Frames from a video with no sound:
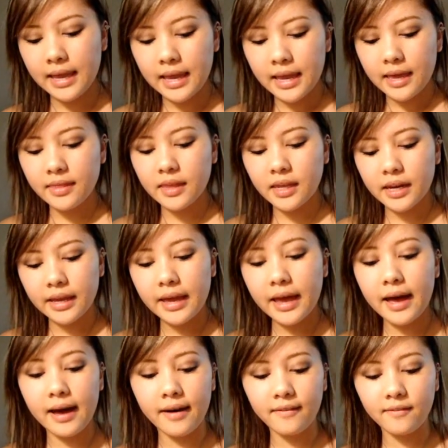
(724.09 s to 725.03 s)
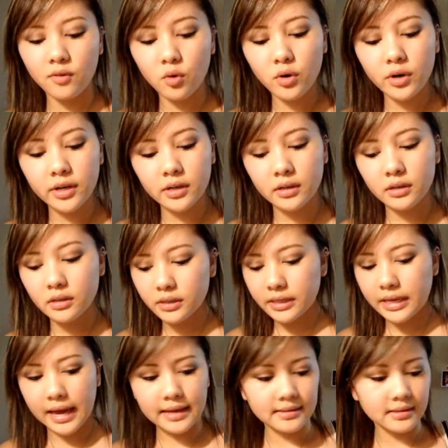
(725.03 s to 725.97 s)
And then I have
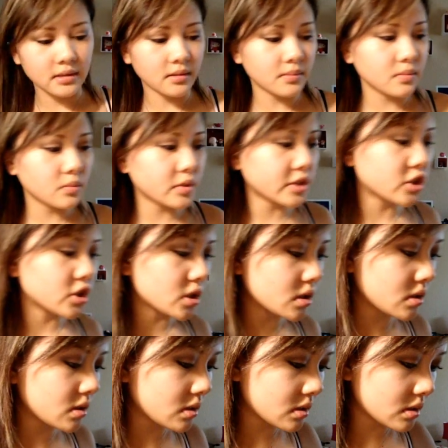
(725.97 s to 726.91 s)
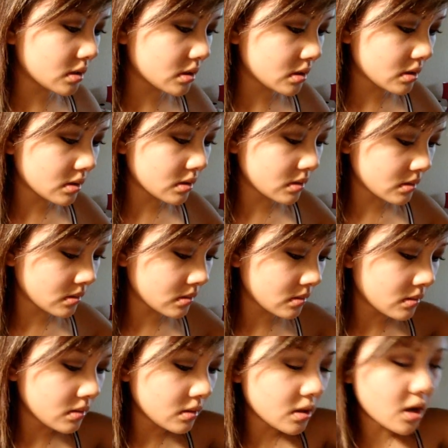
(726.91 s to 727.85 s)
Orgasm, which is
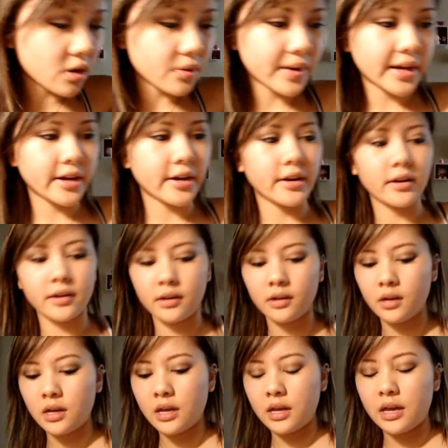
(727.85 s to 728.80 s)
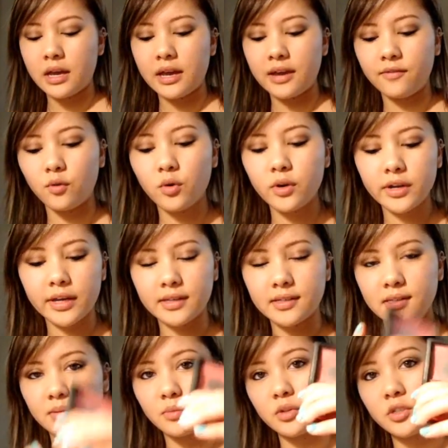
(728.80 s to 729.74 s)
right here. I have
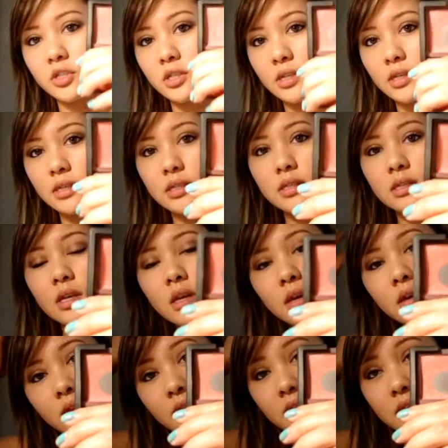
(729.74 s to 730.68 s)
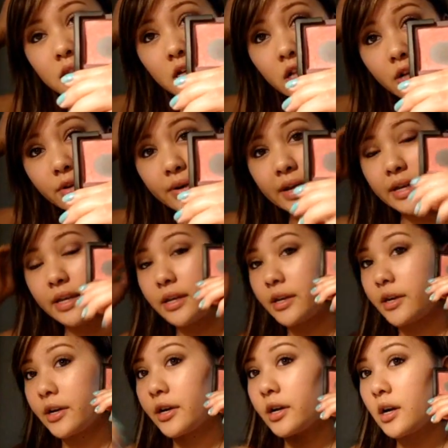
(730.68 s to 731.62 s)
Orgasm, which is this color right
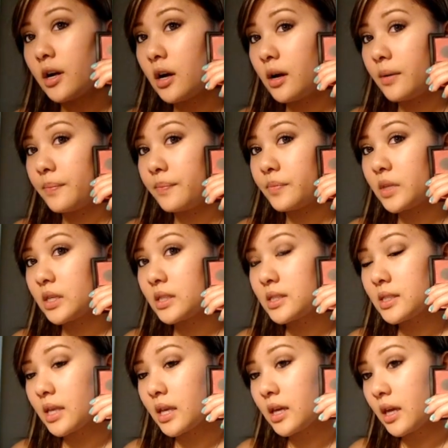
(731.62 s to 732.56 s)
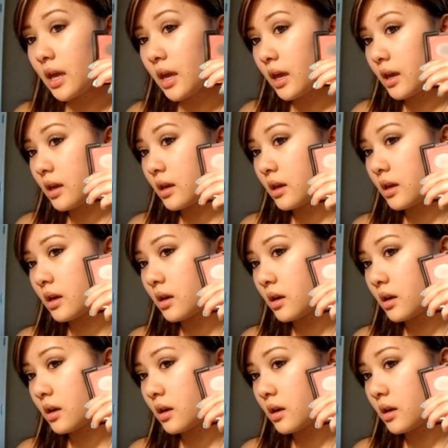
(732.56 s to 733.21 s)
here. It's like a